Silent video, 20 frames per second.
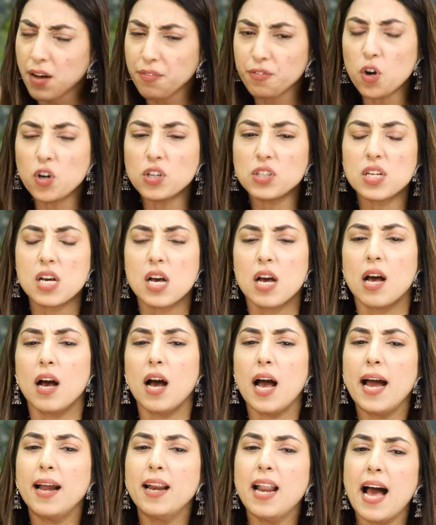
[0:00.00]
Of course.
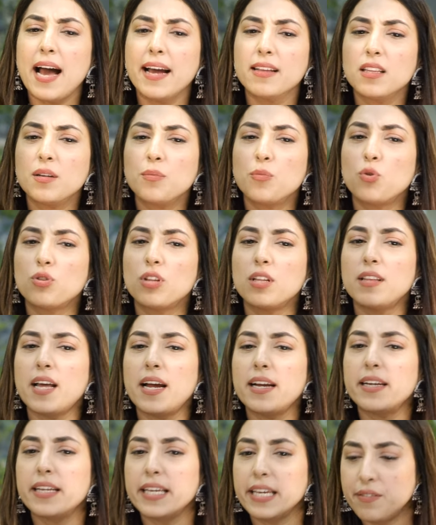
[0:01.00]
And I think more than
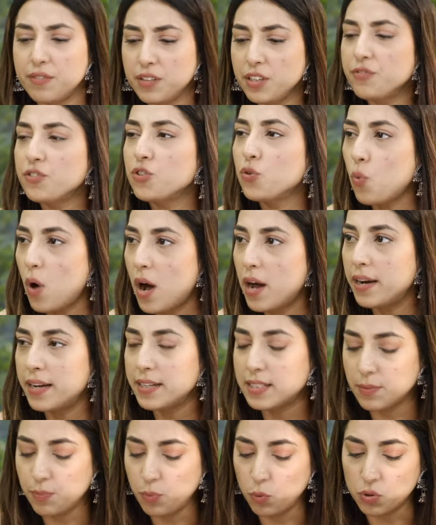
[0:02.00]
that, even if you are,
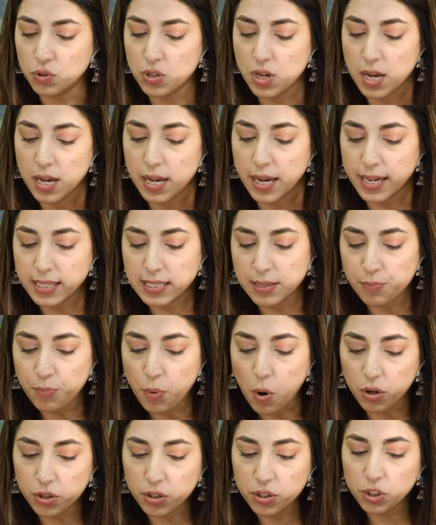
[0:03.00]
let's suppose, it's
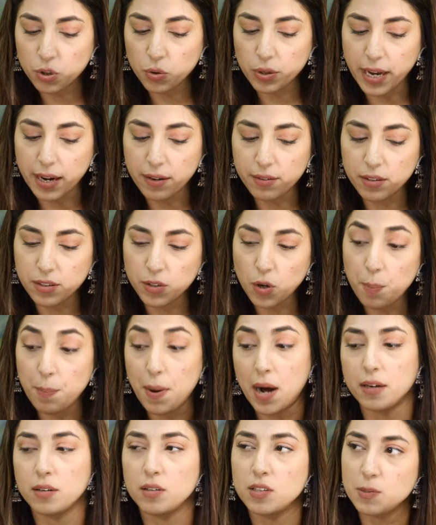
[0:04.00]
important to get your
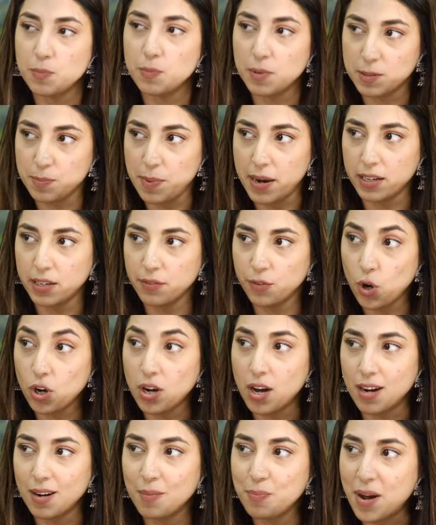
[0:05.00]
partner's perspective, your current